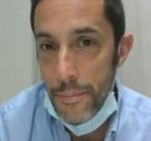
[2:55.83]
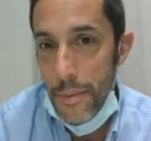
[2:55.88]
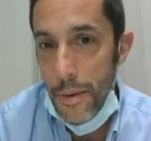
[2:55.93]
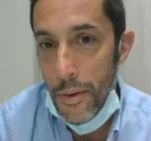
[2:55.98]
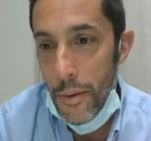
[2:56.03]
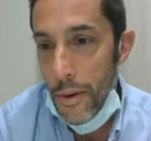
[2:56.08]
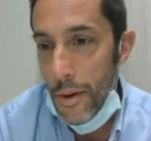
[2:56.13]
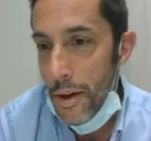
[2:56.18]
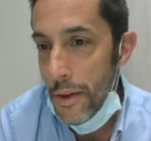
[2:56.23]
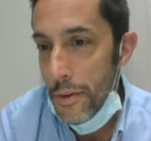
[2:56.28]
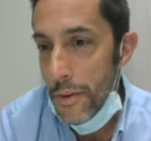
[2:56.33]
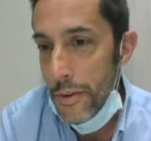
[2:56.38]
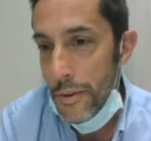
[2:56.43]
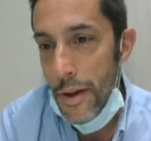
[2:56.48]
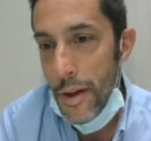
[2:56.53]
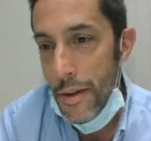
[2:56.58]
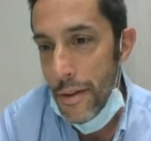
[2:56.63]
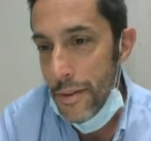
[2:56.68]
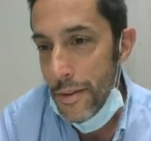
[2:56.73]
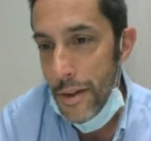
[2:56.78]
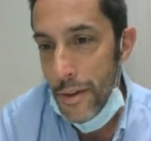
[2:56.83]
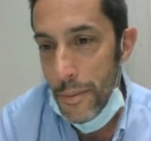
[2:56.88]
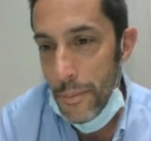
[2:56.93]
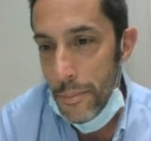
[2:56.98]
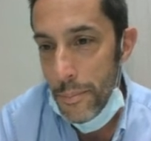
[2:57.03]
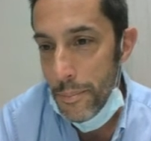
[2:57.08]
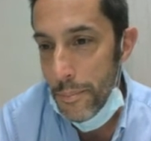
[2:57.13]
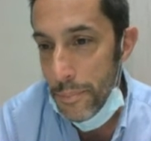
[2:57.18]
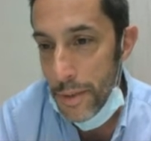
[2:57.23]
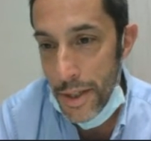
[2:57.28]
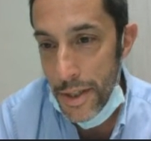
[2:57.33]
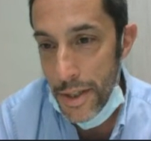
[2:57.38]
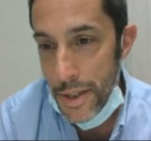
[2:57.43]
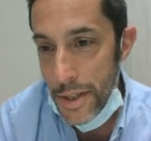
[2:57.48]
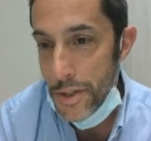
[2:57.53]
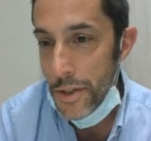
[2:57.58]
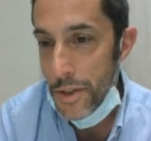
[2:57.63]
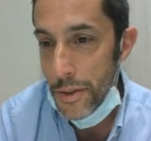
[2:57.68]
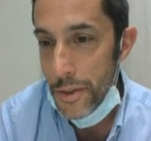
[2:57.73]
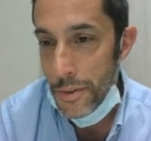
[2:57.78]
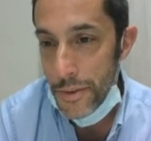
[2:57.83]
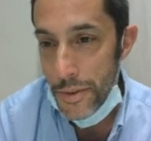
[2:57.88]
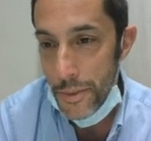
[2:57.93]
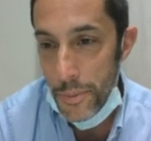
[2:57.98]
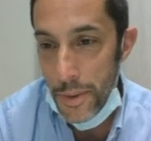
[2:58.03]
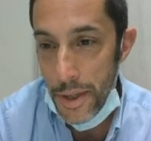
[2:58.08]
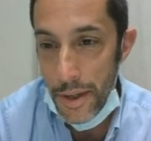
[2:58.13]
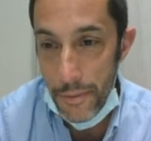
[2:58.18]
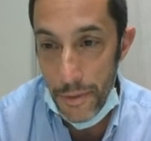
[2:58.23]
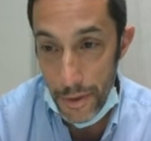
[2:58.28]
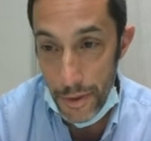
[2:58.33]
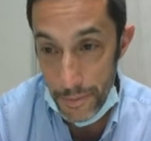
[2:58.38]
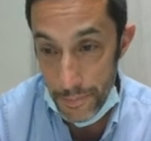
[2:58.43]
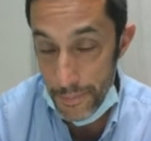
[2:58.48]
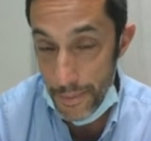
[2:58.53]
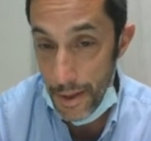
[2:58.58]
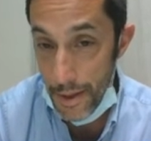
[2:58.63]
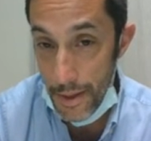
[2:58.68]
or other conditionals or whatever?